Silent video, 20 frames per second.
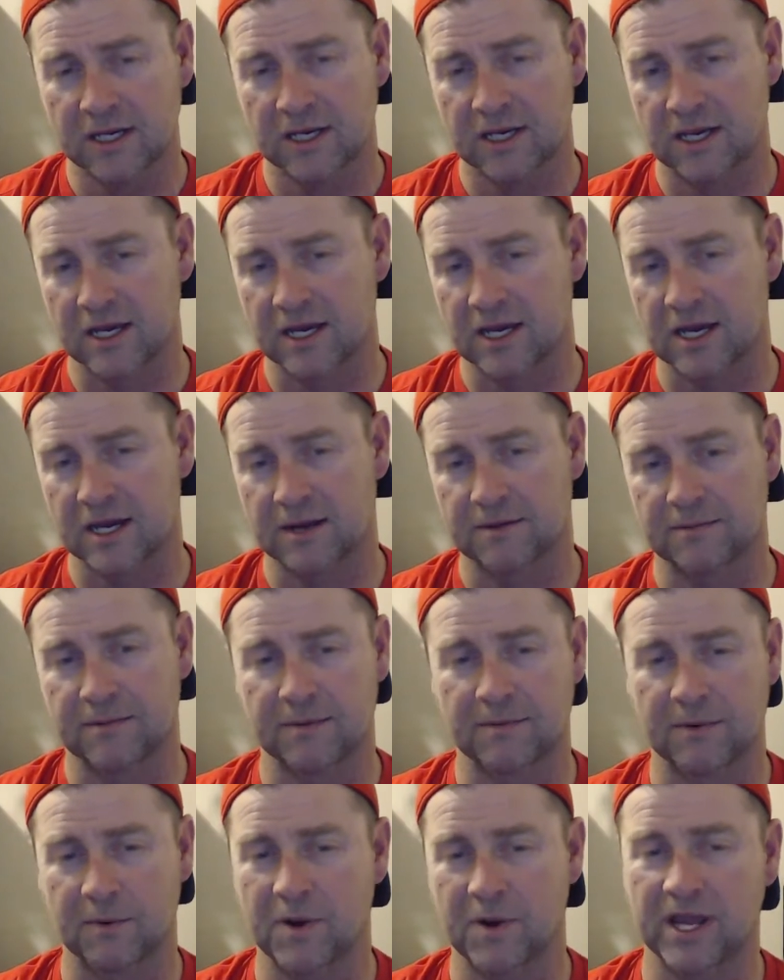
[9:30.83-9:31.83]
I
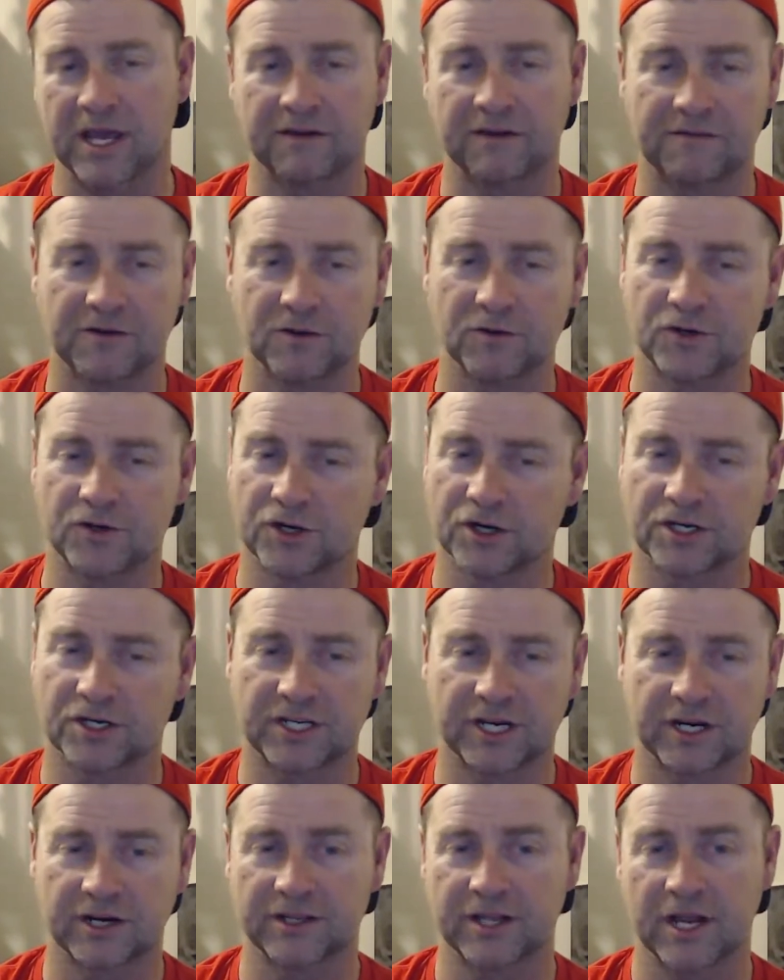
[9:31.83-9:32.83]
mean, we get a few jerks
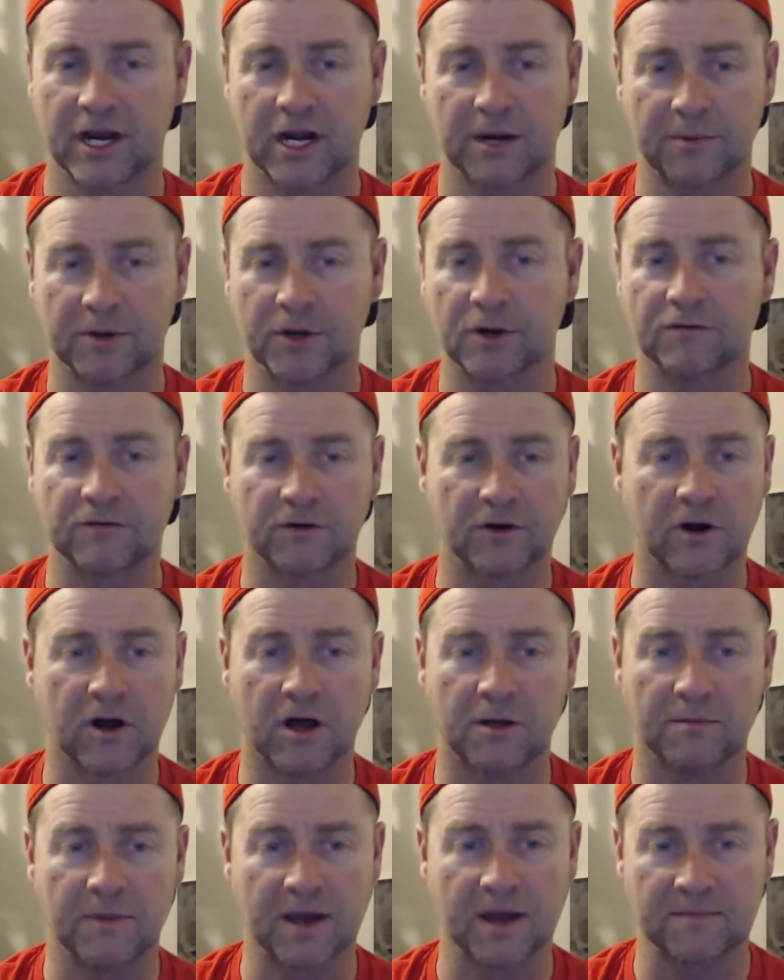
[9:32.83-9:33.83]
here and there, but
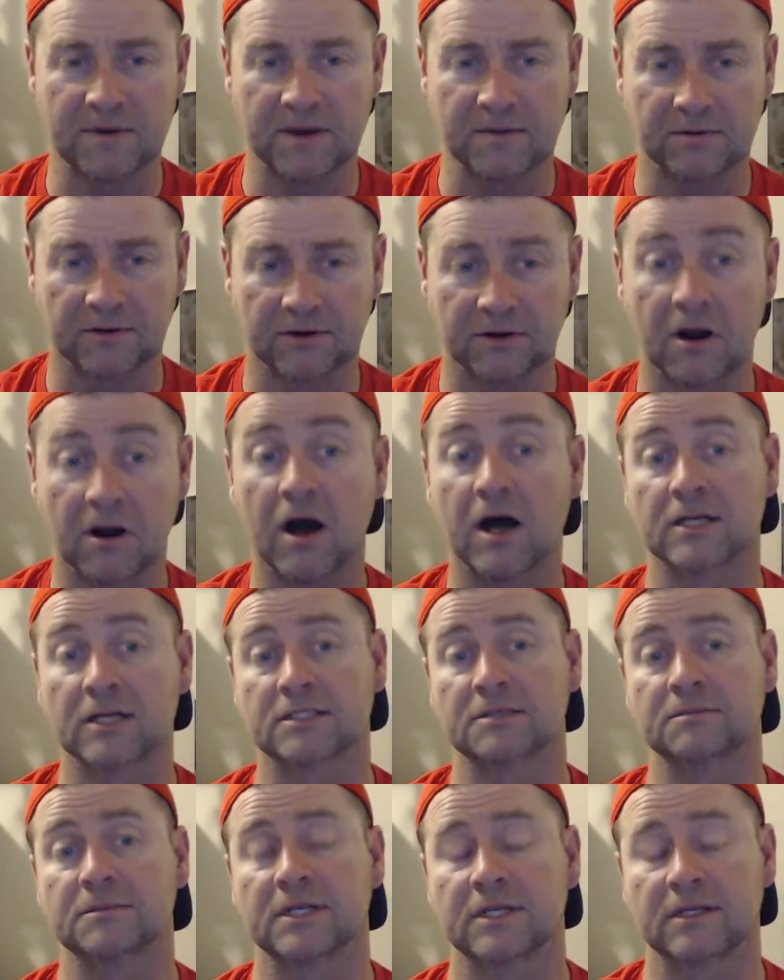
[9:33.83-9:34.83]
overall, my people are
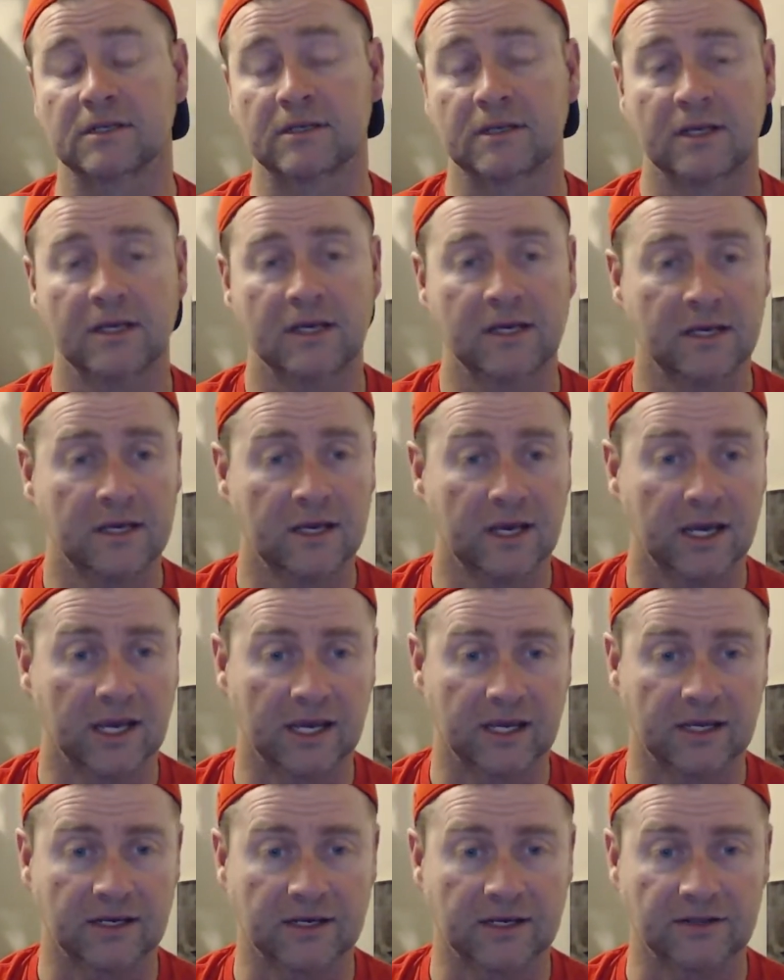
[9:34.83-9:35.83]
awesome.
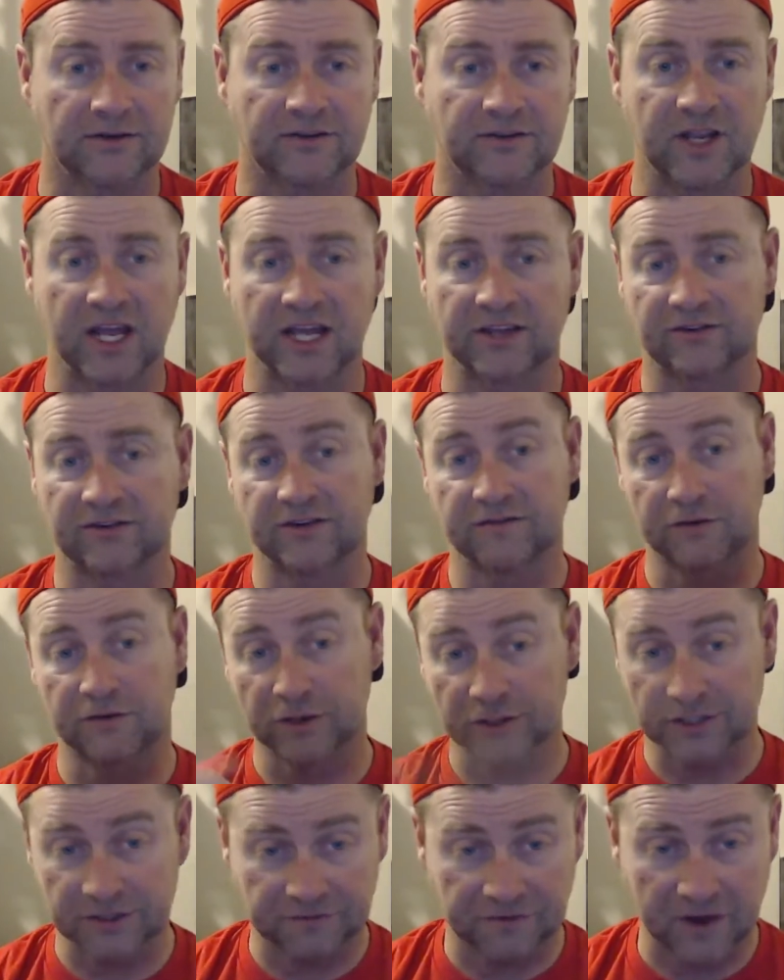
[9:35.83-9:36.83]
And as
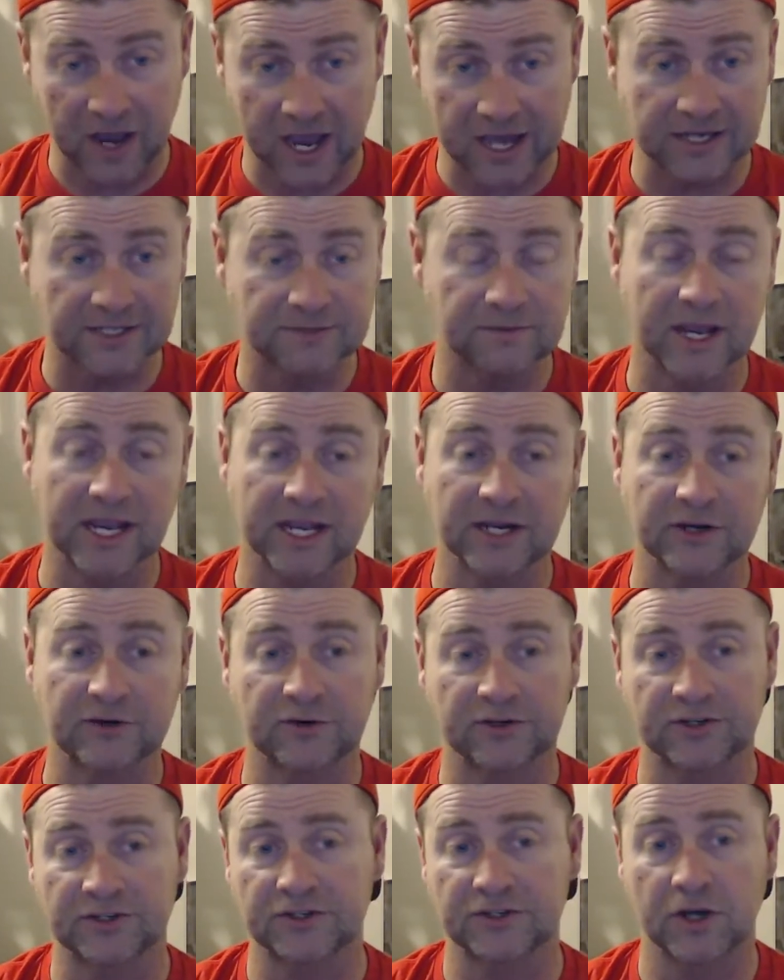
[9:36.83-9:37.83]
diversified as my
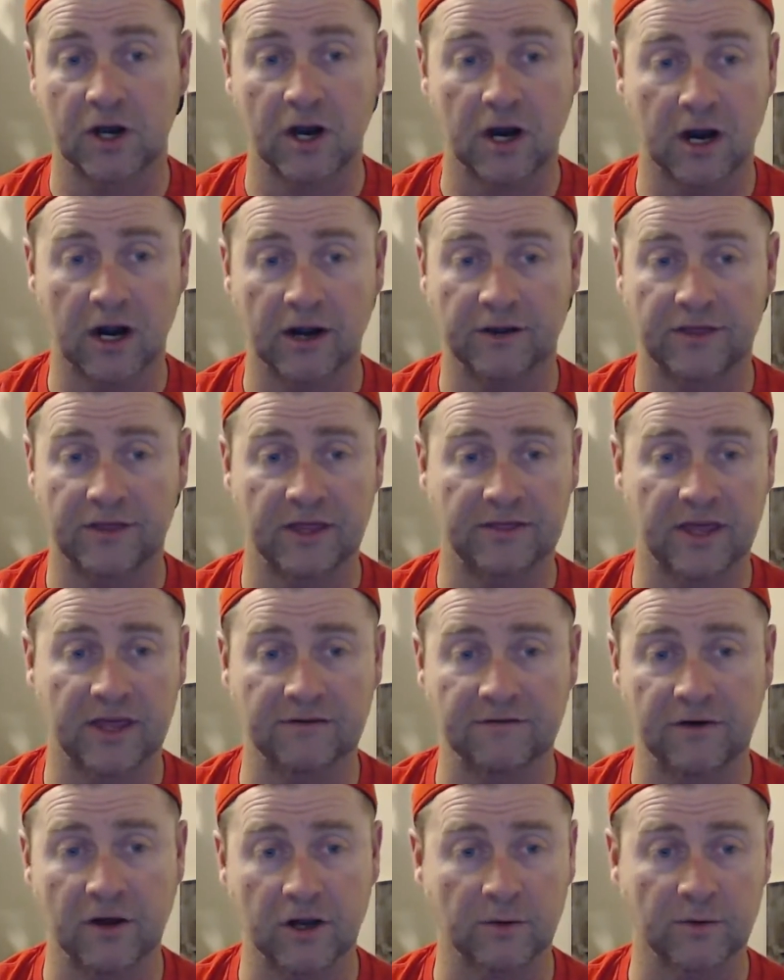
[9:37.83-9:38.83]
interests are, that
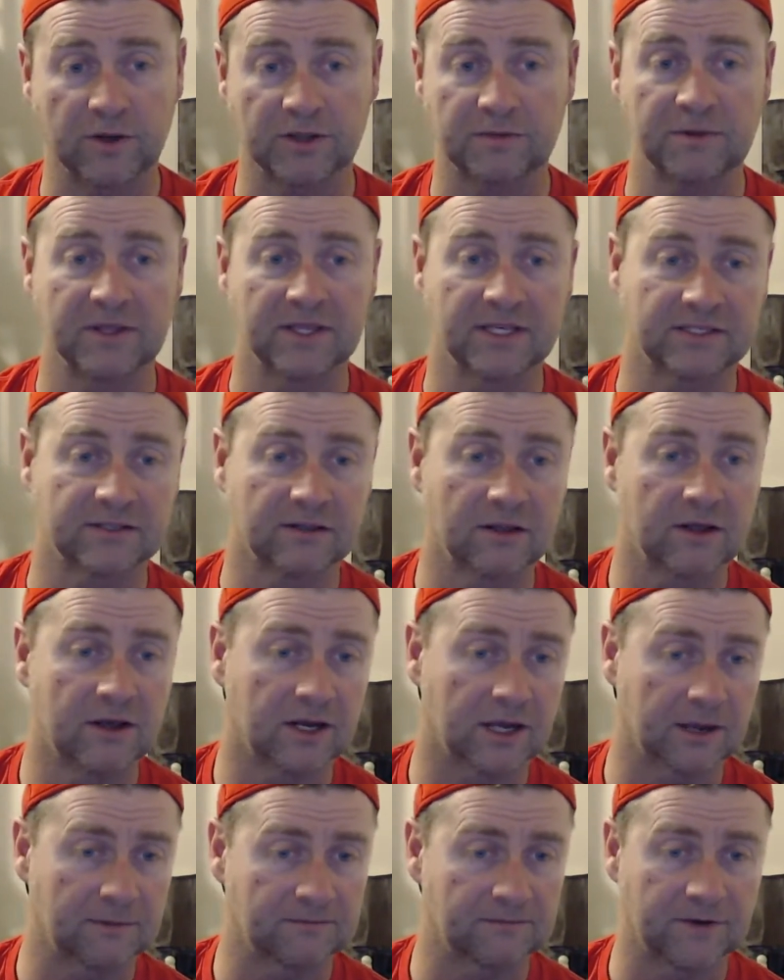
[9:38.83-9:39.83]
they've hung with me this
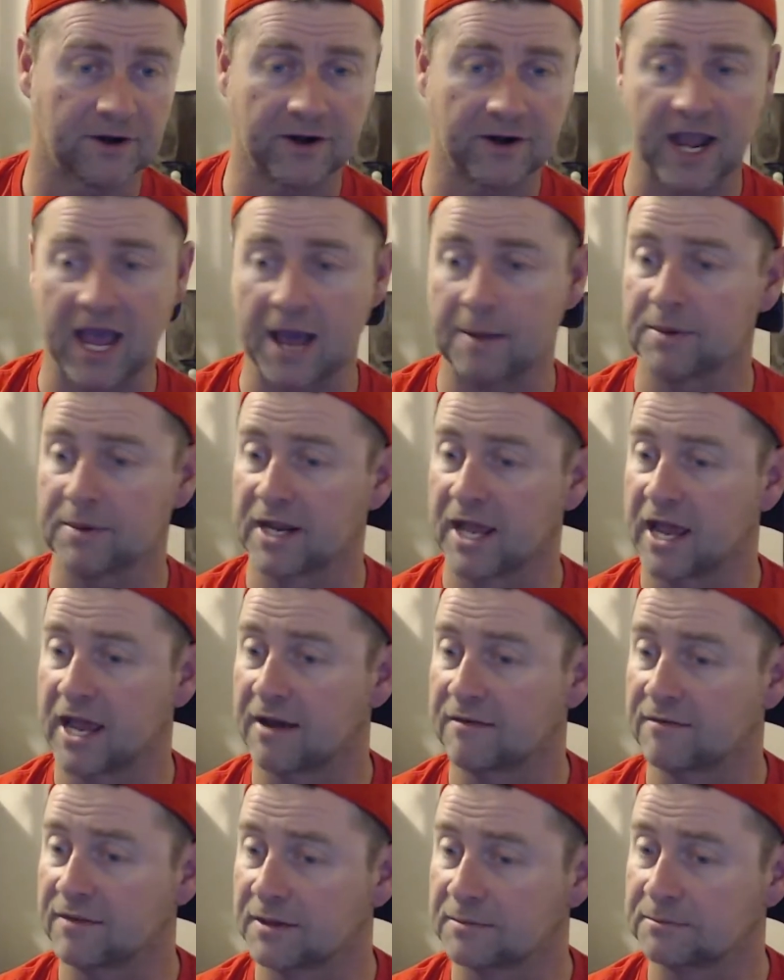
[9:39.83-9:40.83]
long, I'm very happy to
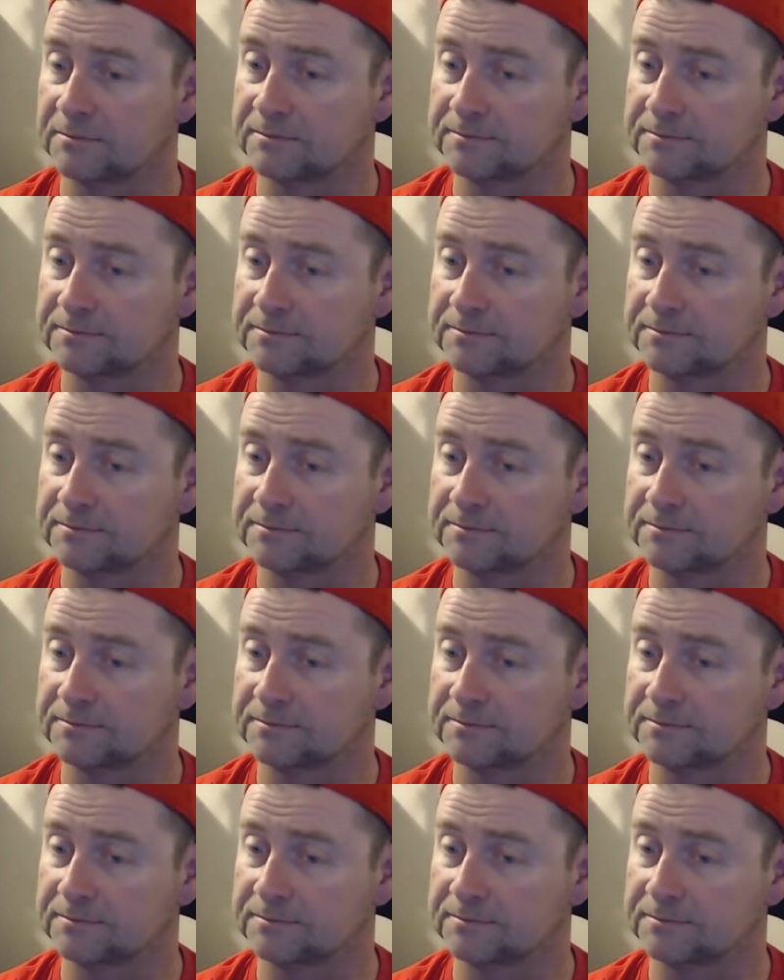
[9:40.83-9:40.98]
have them.